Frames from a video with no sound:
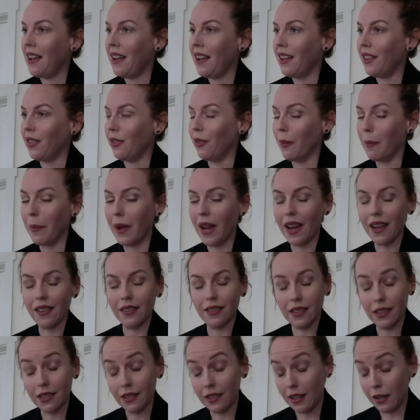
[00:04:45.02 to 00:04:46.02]
The man
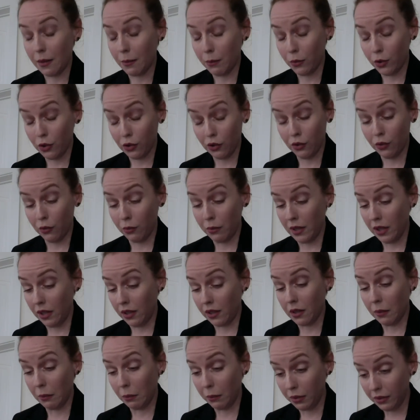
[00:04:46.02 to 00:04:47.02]
seems to be
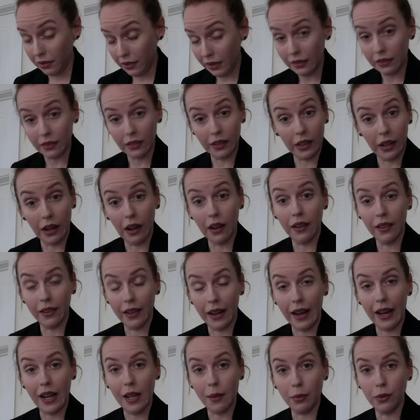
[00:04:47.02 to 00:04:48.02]
completely
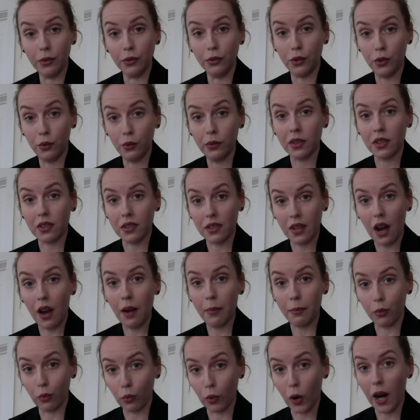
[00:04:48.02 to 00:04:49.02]
unable to
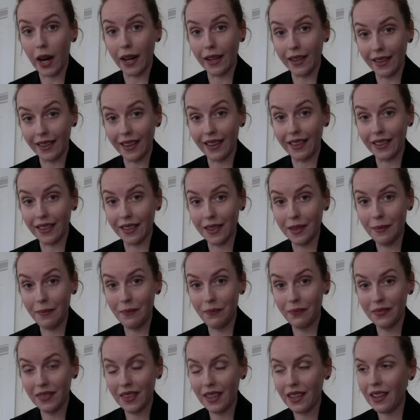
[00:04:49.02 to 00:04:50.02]
stop writing,
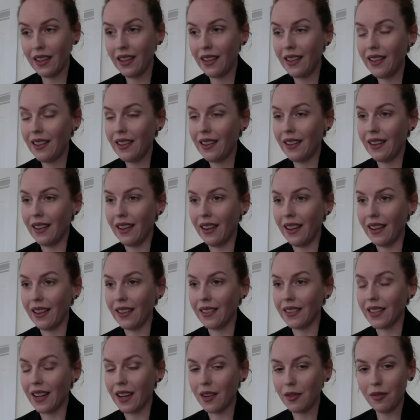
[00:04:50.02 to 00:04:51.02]

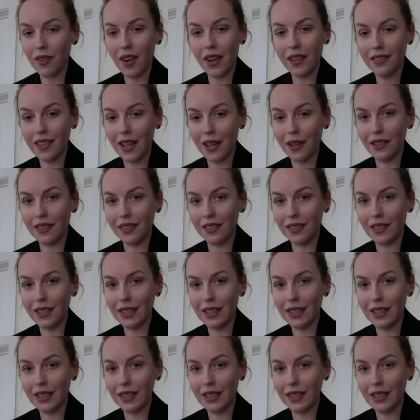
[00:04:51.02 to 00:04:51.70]
and I find that